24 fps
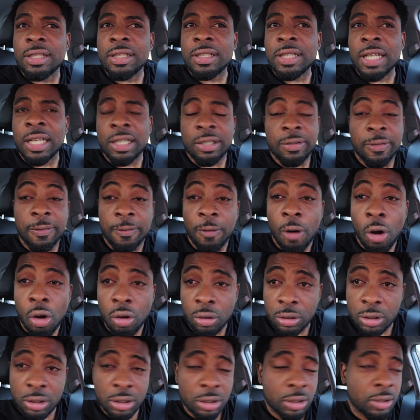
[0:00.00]
that's
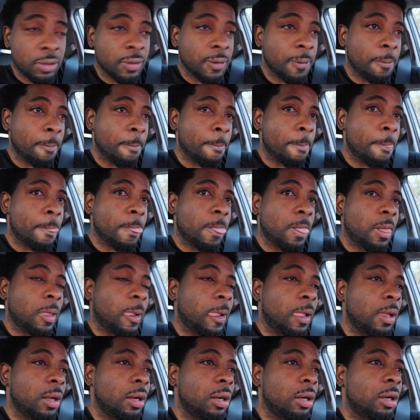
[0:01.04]
false
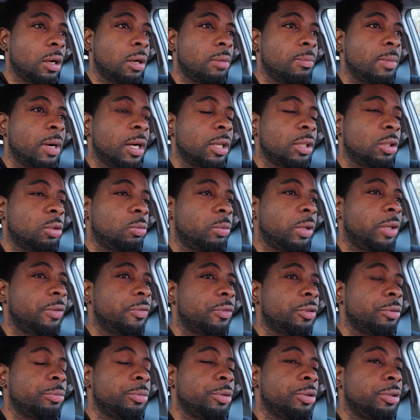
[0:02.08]
about the wave
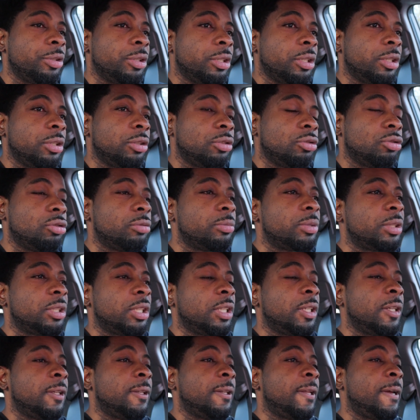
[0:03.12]
community. You know what I'm
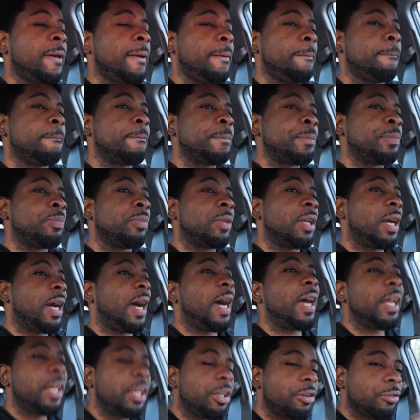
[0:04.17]
saying? Like,
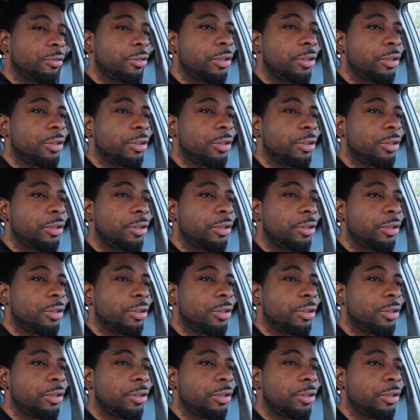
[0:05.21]
I didn't